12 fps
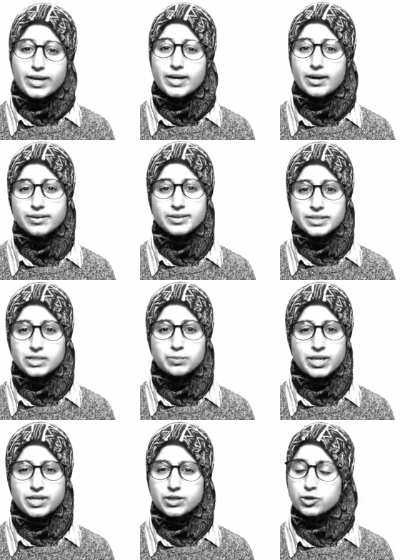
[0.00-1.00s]
We are the
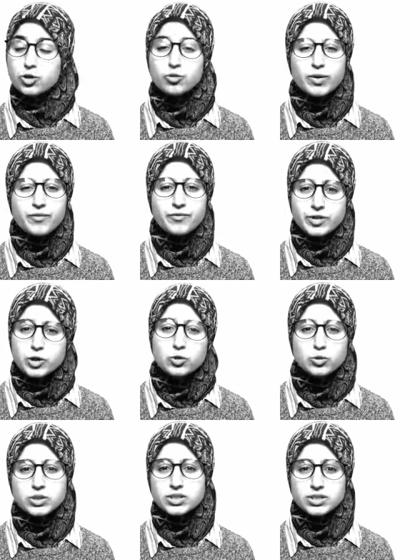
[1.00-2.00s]
disobedient who
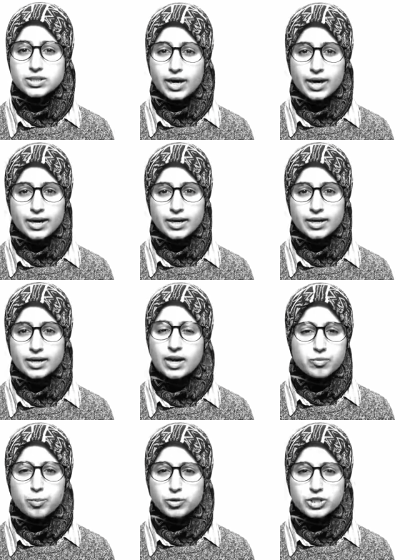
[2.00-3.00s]
refuse to die.
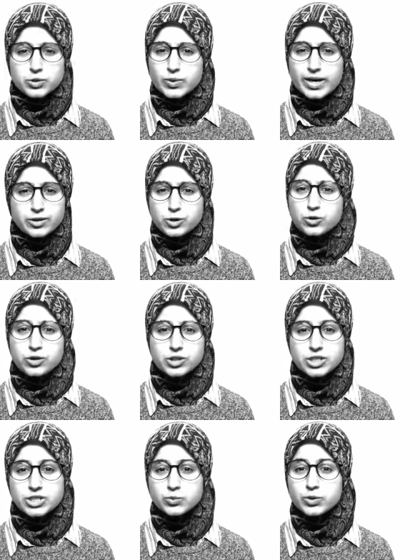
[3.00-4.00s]
For bodies without
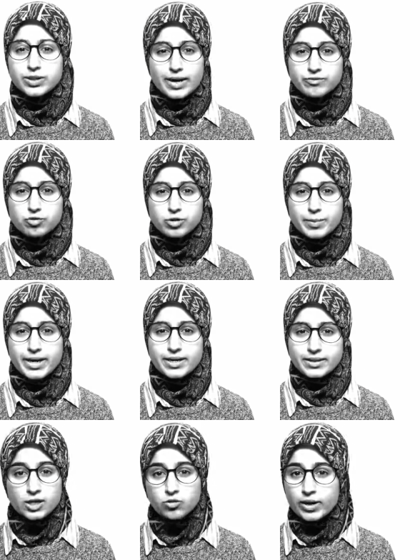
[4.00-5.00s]
eulogies will never
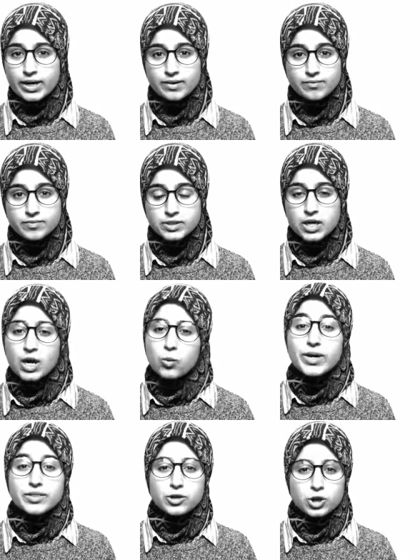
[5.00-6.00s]
remain in their graves.
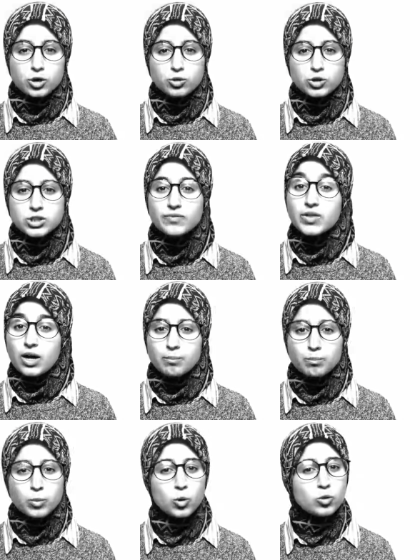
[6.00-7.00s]
We are the ghosts of the
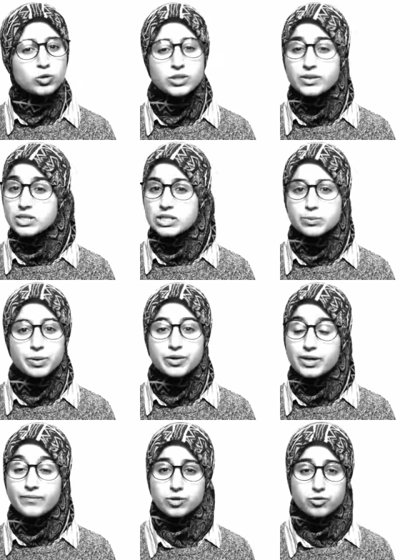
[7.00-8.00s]
unmourned and the spirit of the
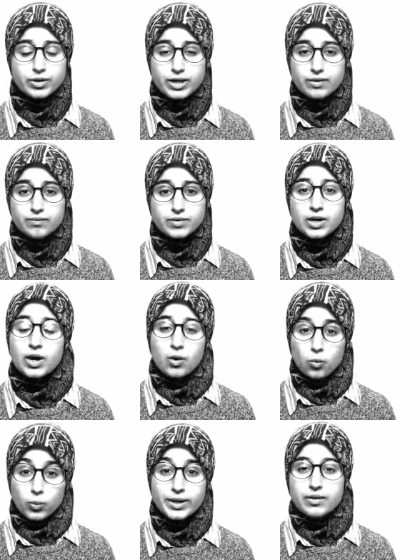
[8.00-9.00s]
never grieved.
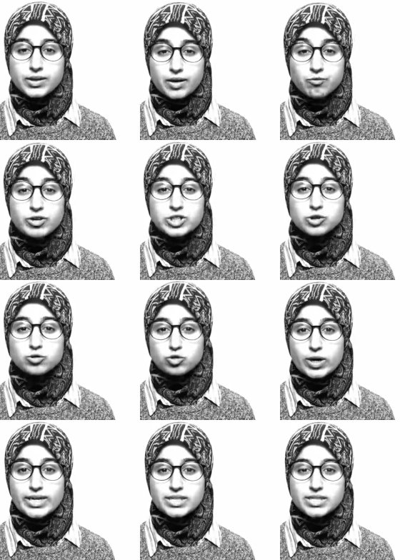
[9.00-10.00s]
We are the original
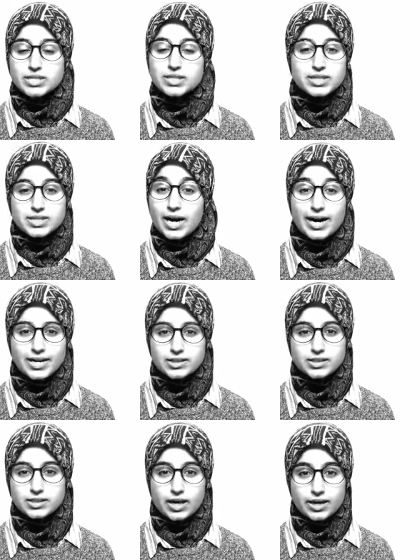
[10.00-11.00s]
traitors to the
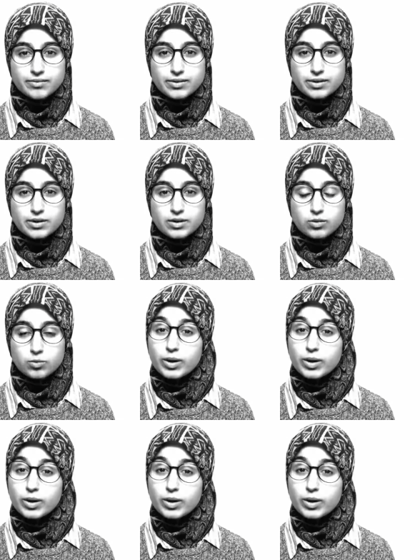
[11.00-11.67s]
tireless tyrant.